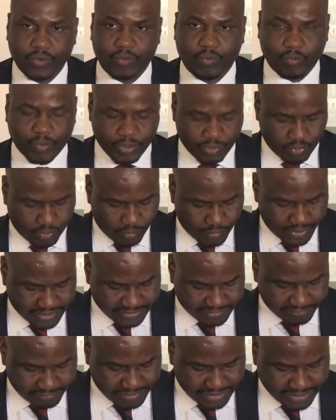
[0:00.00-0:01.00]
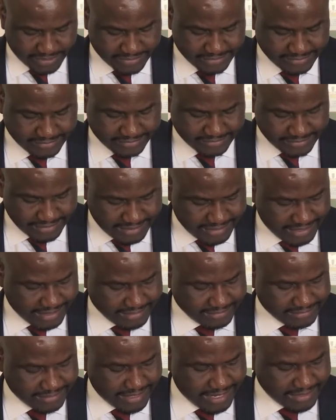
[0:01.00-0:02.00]
will always be seen
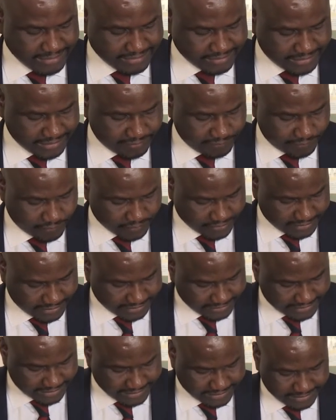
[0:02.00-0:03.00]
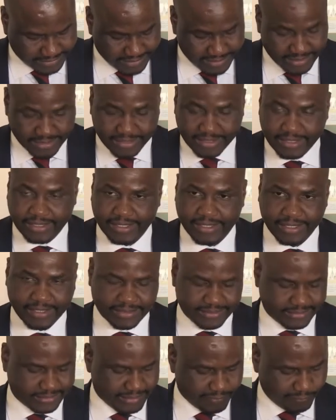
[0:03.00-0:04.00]
as the yardstick for success
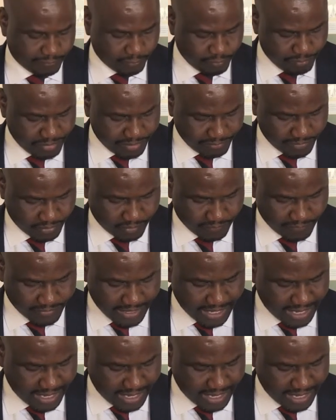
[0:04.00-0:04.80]
as a full member of the